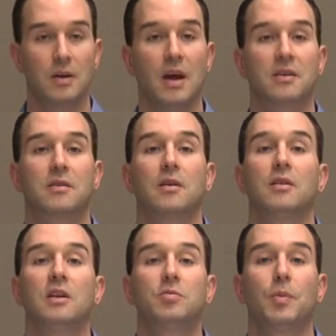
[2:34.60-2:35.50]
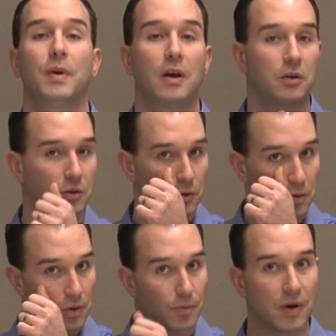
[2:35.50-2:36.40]
Next, let's prepare
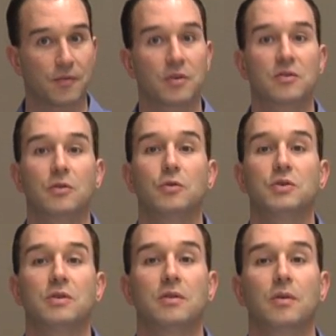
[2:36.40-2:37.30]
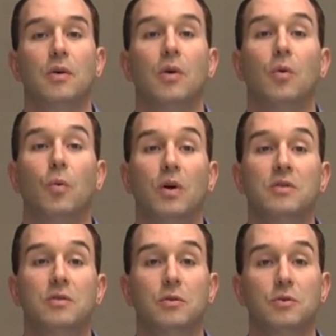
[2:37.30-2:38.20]
2 buffered solutions.
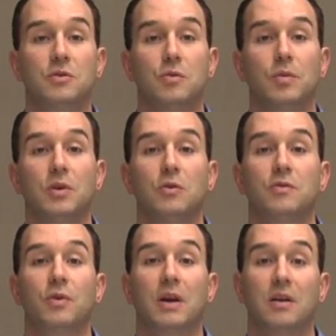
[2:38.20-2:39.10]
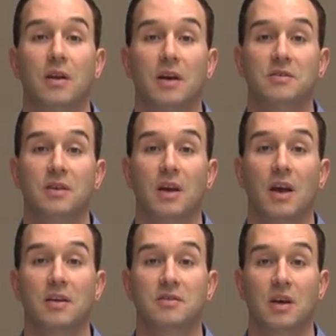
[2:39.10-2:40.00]
One solution will be used for analyzing
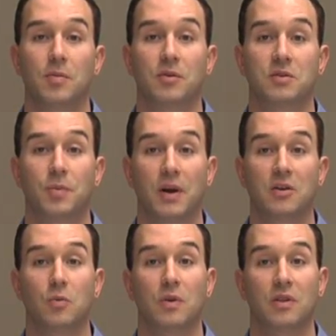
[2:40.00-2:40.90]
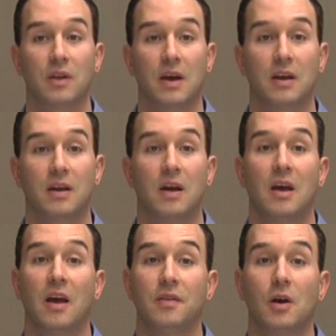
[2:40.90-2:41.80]
a sample spiked with lead,
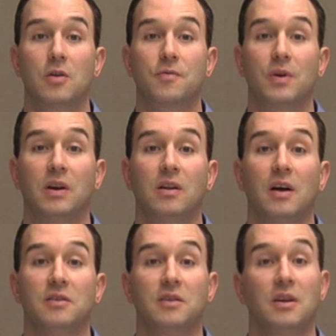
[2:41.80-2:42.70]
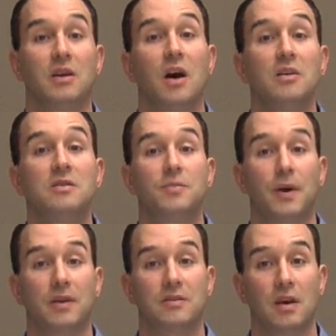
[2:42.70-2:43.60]
and the other for analyzing an
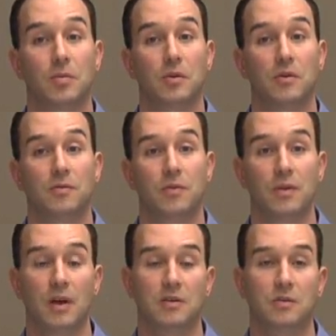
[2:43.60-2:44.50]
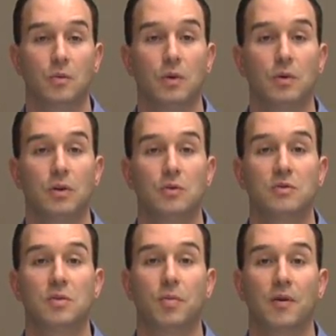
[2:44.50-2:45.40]
unspiked sample. For this, we will
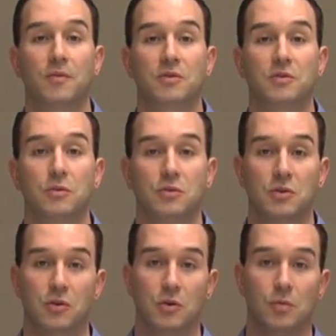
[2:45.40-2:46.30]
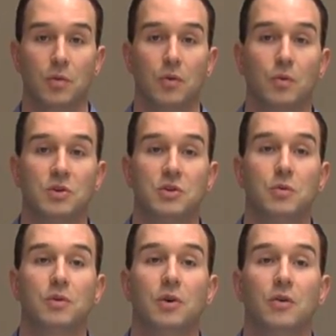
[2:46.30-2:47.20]
use the buffer solution tube, which
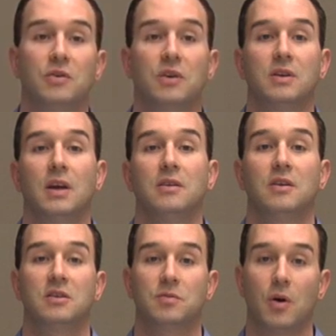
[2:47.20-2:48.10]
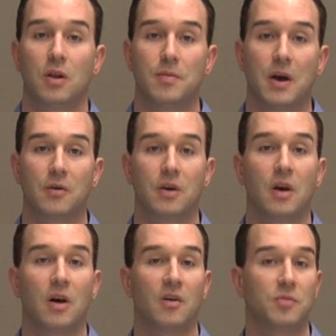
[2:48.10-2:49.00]
you will notice contains a small amount
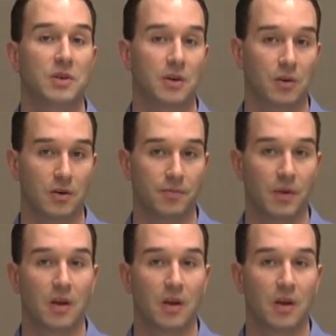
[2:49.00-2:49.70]
of material.